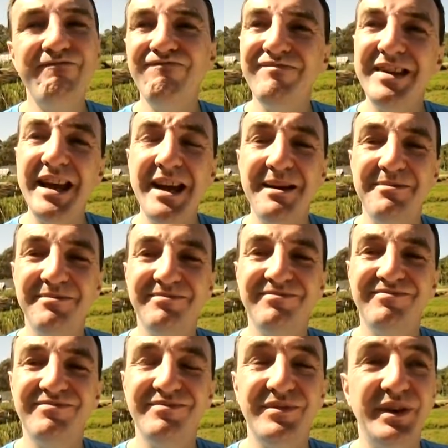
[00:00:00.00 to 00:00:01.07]
Yeah,
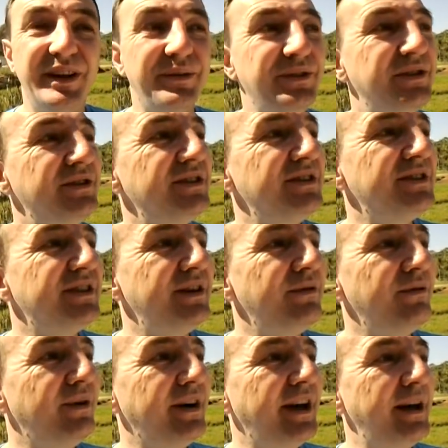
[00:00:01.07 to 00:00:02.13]
we'll have to just see
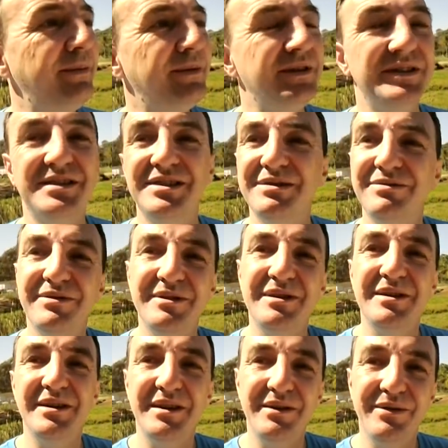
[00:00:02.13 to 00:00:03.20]
what happens
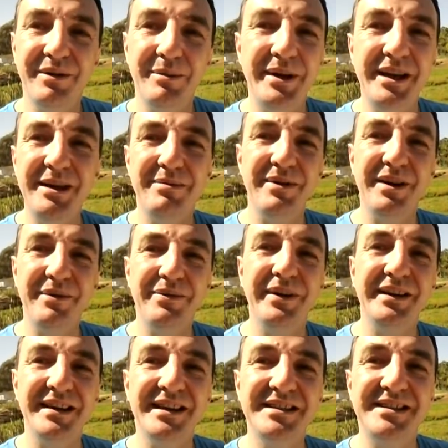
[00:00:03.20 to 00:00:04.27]
from here, but I
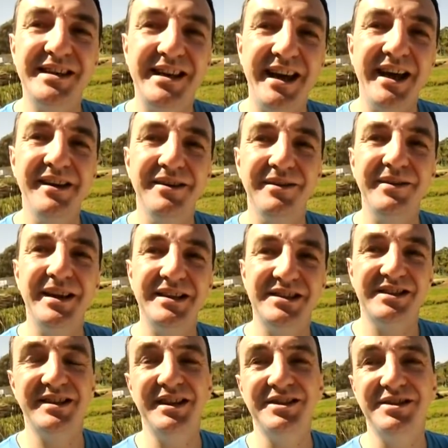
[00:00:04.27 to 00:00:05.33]
think that's the end of that
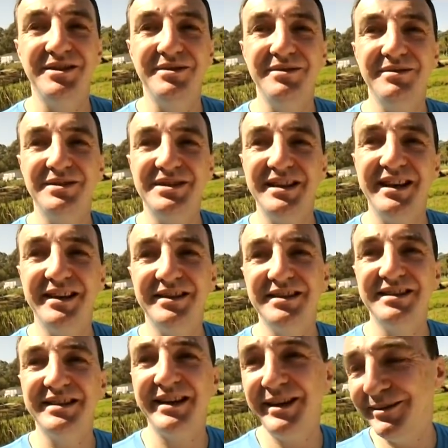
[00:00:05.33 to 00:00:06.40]
statue, sad to
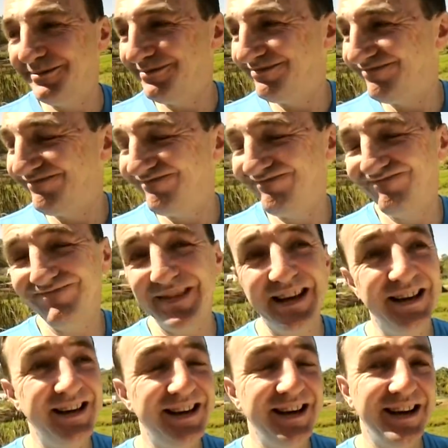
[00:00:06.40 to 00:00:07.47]
say.
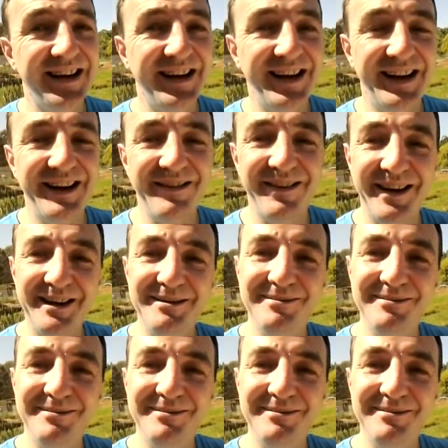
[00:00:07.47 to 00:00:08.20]
Anyway.